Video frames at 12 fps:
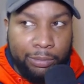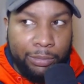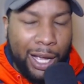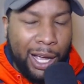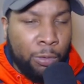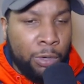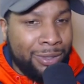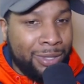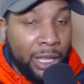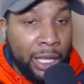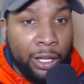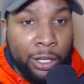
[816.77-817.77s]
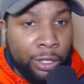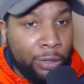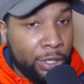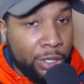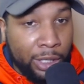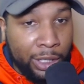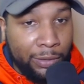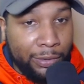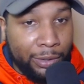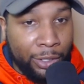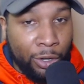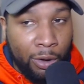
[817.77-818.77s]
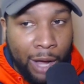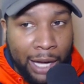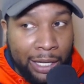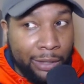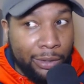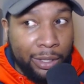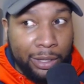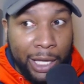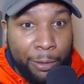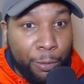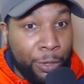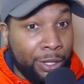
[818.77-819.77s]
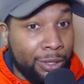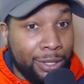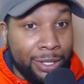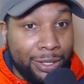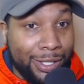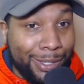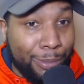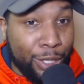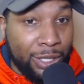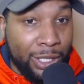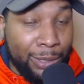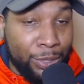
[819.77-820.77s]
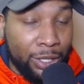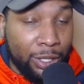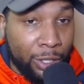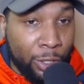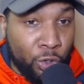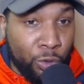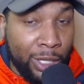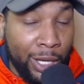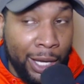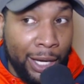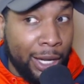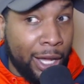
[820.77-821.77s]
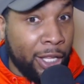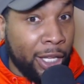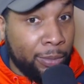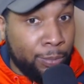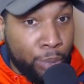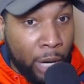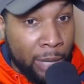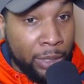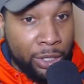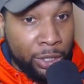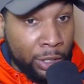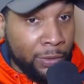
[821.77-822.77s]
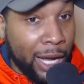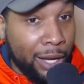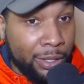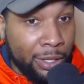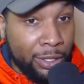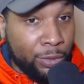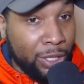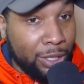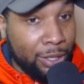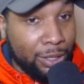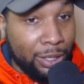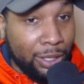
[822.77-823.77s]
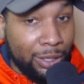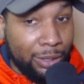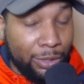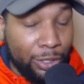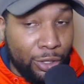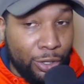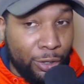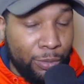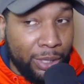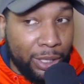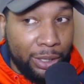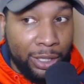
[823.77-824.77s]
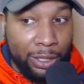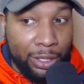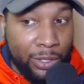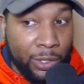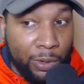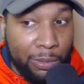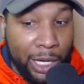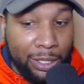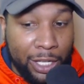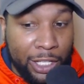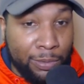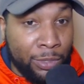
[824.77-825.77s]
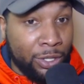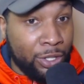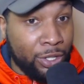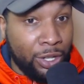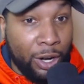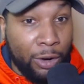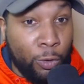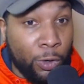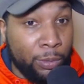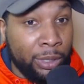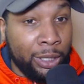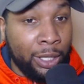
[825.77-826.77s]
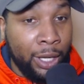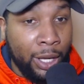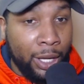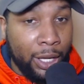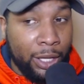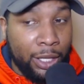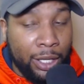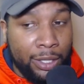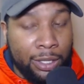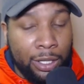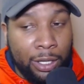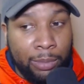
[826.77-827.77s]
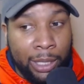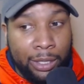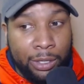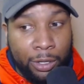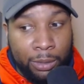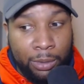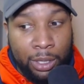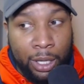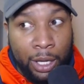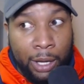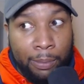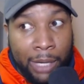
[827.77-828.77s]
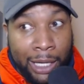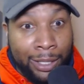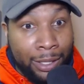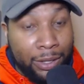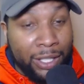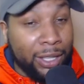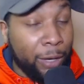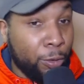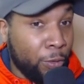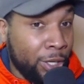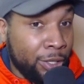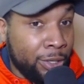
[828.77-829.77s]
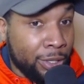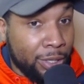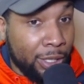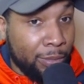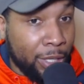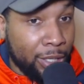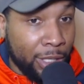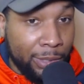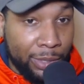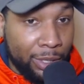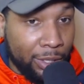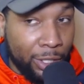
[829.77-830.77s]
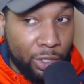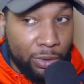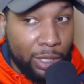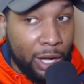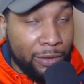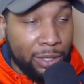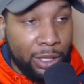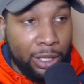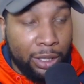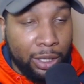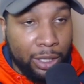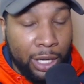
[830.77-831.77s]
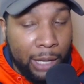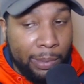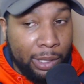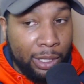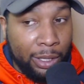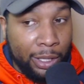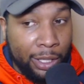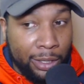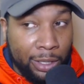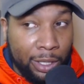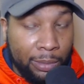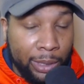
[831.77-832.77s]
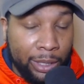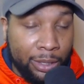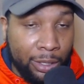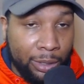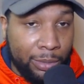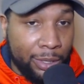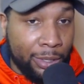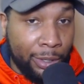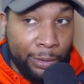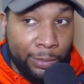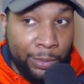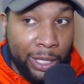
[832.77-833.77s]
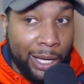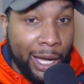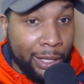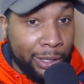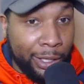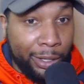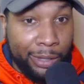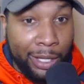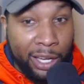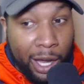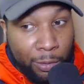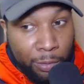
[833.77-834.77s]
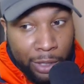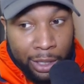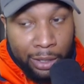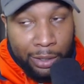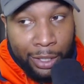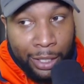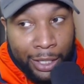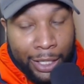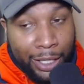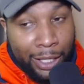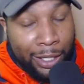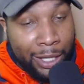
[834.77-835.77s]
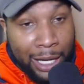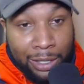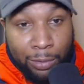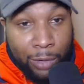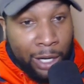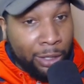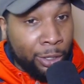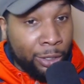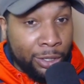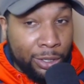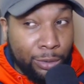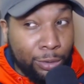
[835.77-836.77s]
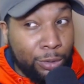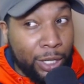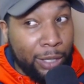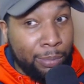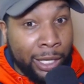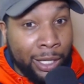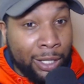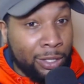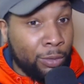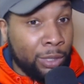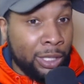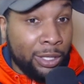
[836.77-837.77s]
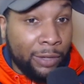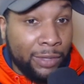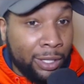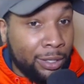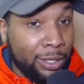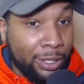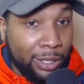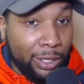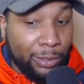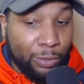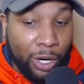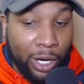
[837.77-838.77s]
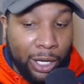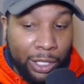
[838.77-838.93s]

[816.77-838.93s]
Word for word: I wouldn't say they underachieved. You know, I didn't think they were one of the 16 best teams in the country. Now they probably should have gotten to the Sweet 16, you know, but Dylan Disu and Max Abmas just shot horribly in the NCAA tournament. But I didn't think they were one of the 16 best teams in the country. And obviously, anything can happen in the NCAA tournament. So they got there, they got a win uh, got to the round of 32 and played against a really tough Tennessee team, right?